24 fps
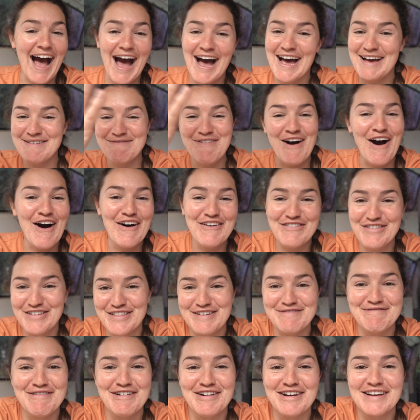I'm over
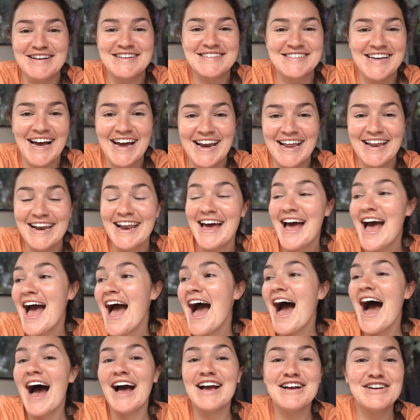the moon excited.
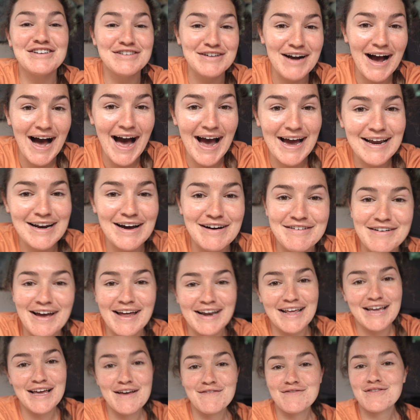I cried
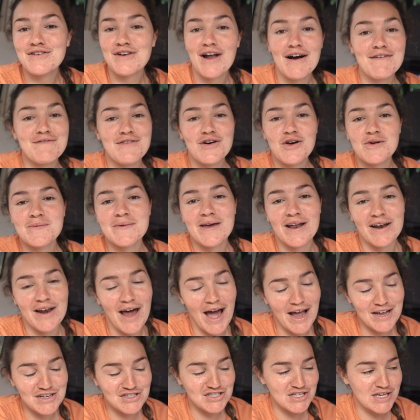already. If you're not following me on
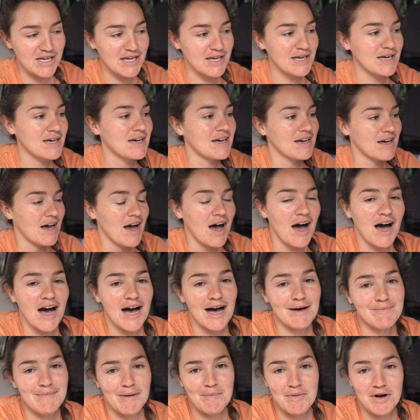I G,
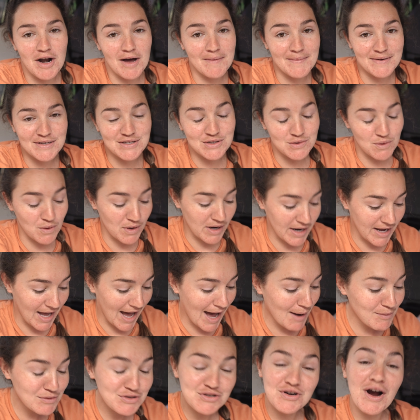um, I put it on my story.
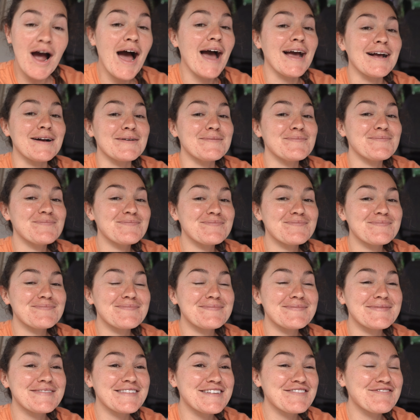I was crying.
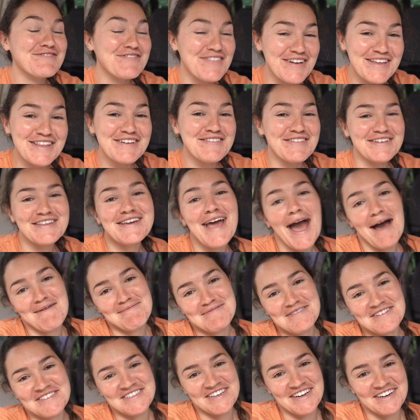Really, really
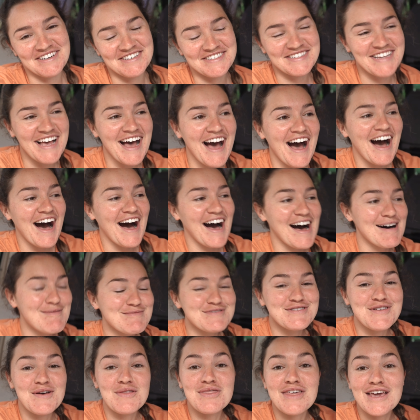happy tears.
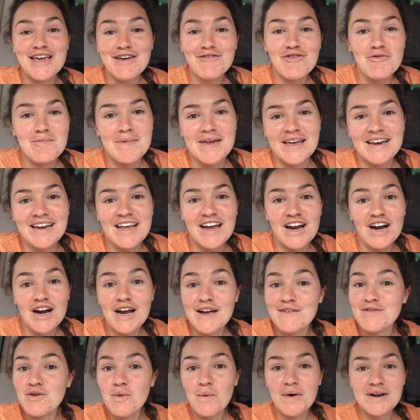Um, so thank you for being here.
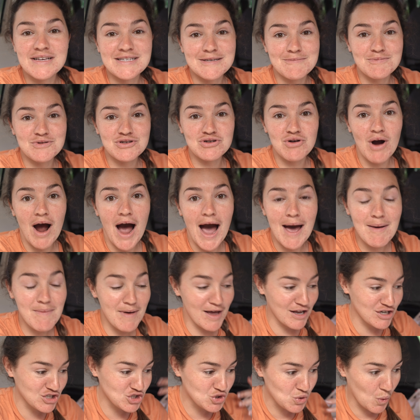If you want to subscribe
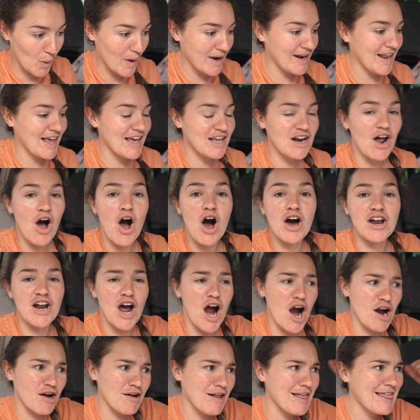and join in on
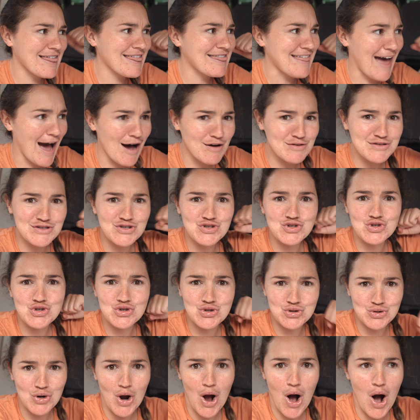our thousand
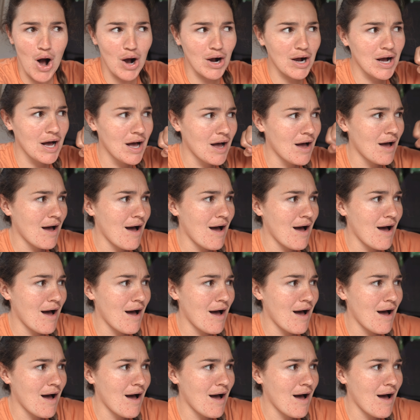strong